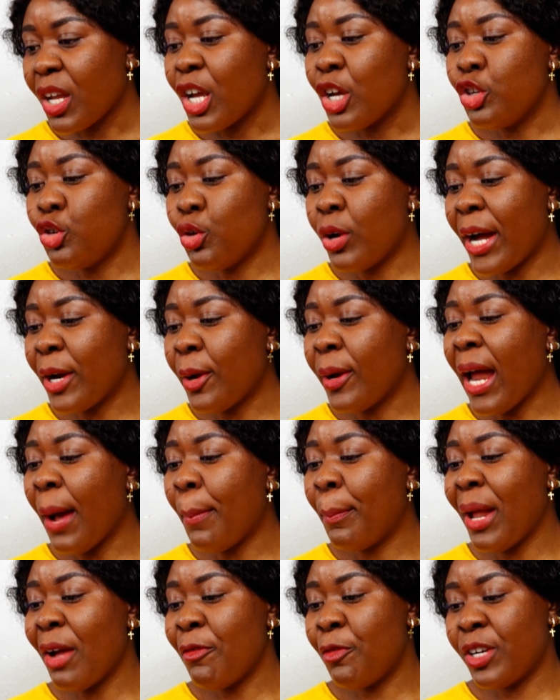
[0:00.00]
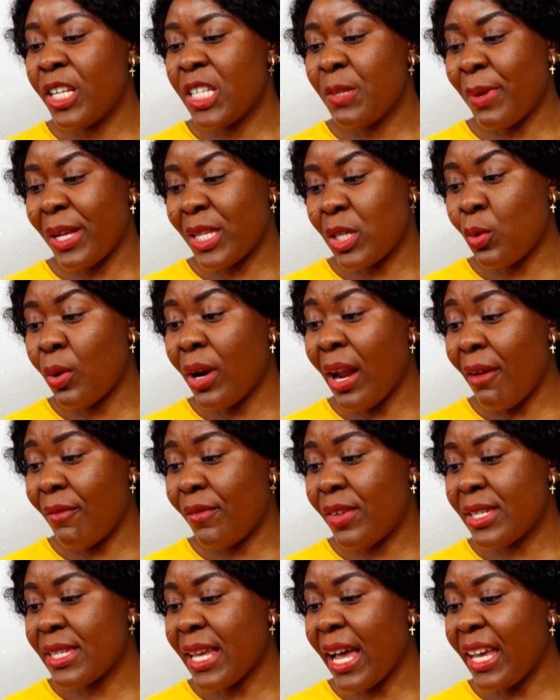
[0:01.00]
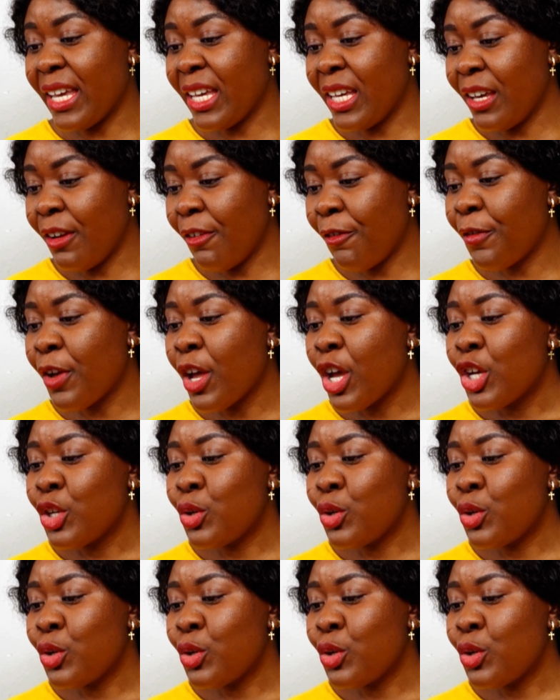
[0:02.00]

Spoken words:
You cannot apply for this particular visa if